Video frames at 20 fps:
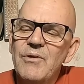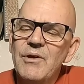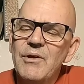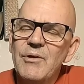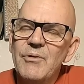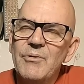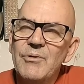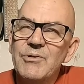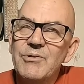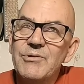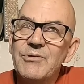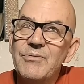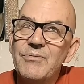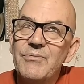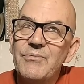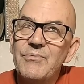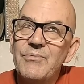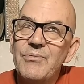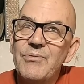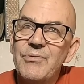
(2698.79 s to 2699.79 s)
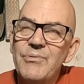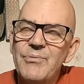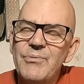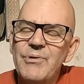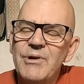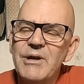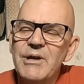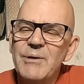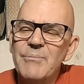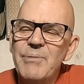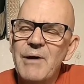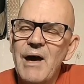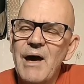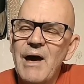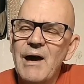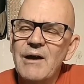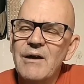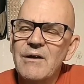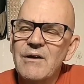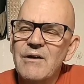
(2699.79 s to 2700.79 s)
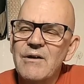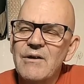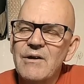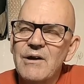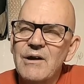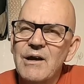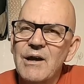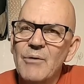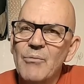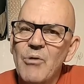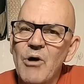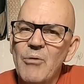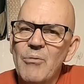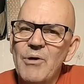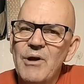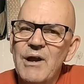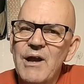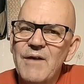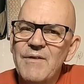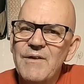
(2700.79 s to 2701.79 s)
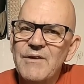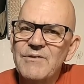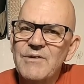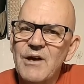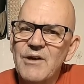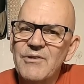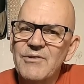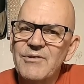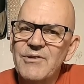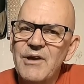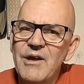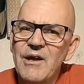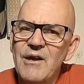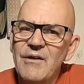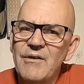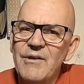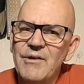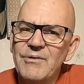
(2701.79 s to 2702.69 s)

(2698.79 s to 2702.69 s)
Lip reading: It was 3 in a pack, and Walmart had these on sale.